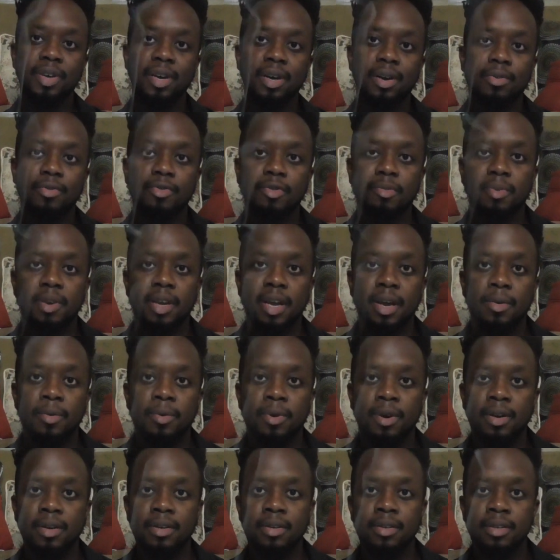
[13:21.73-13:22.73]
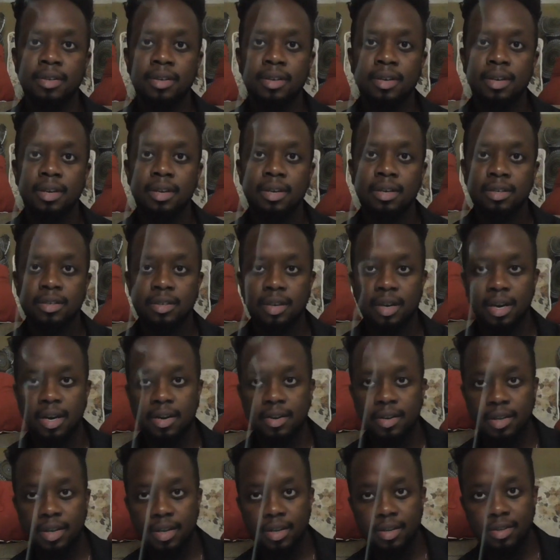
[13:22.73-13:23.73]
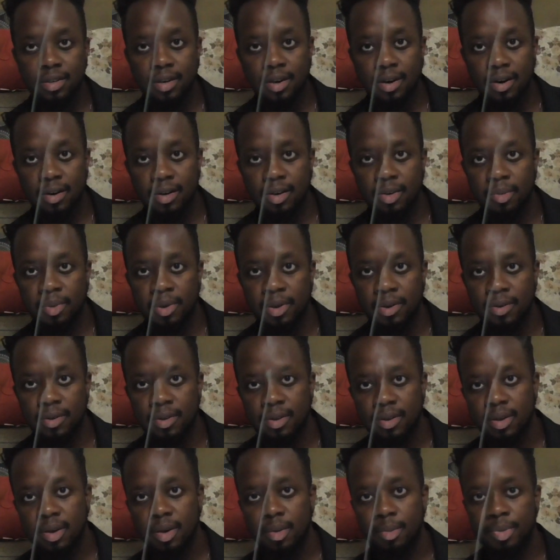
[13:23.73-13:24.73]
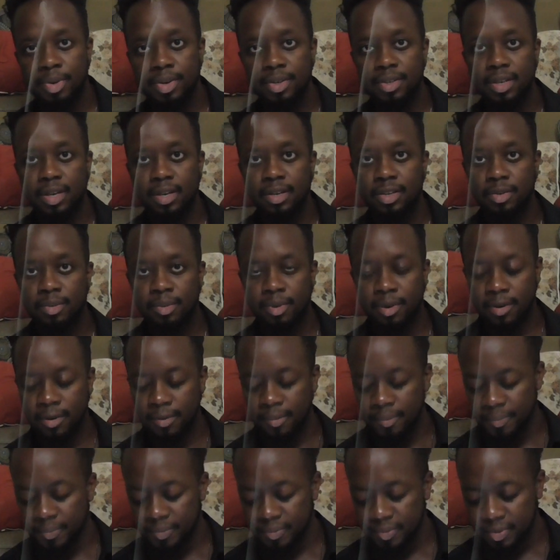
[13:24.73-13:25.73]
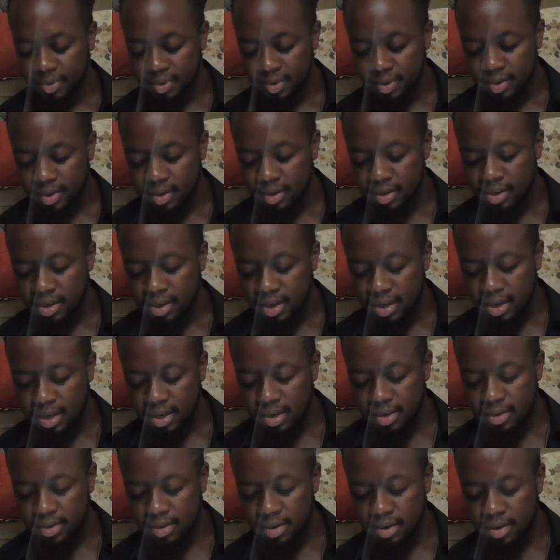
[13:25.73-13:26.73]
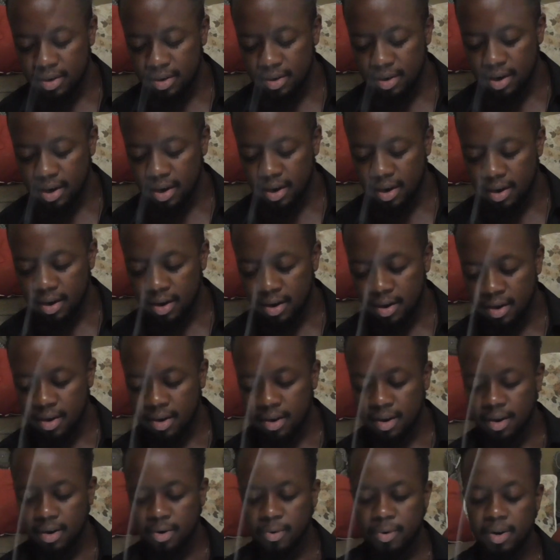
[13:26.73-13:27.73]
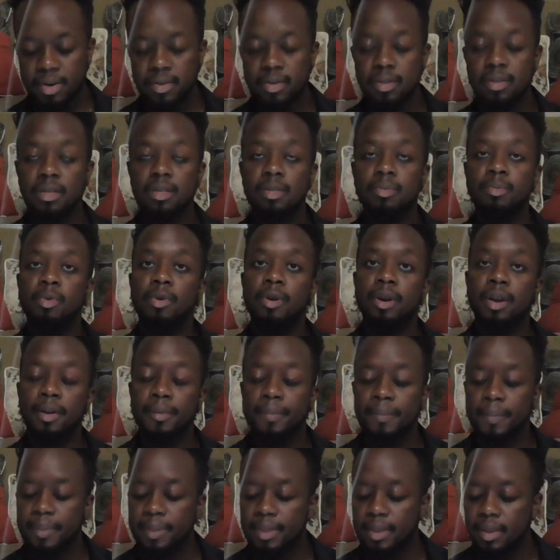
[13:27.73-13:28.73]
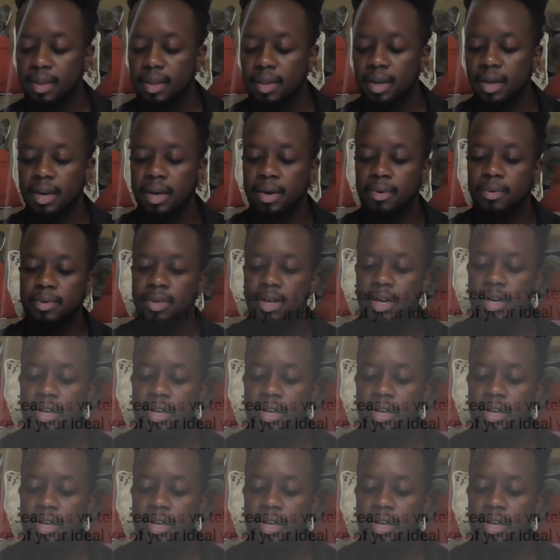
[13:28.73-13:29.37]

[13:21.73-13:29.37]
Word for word: channel from day one. Shout out to Giz Card Camille. Appreciate you, bro. He sent a question this morning, and it was